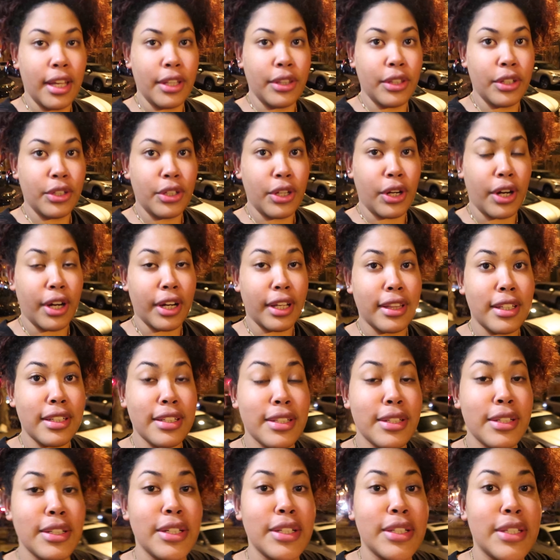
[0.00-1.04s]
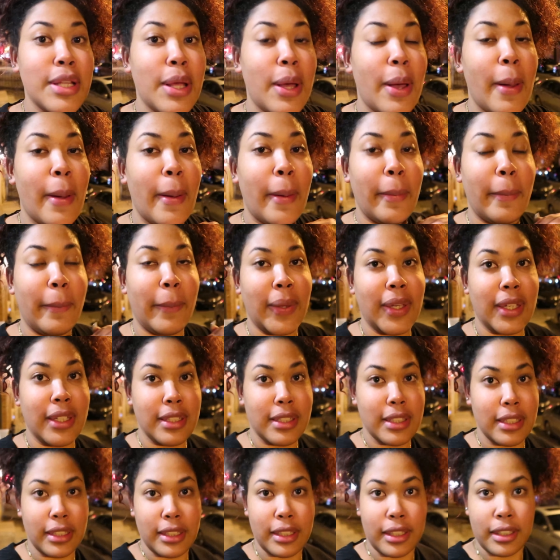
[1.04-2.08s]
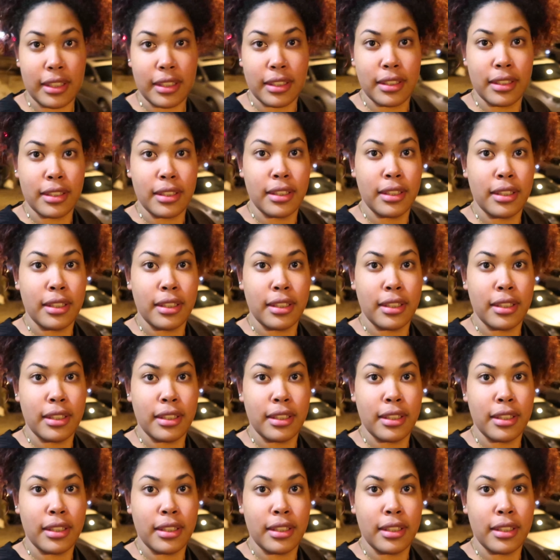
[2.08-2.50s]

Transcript: in the dark this looks amazing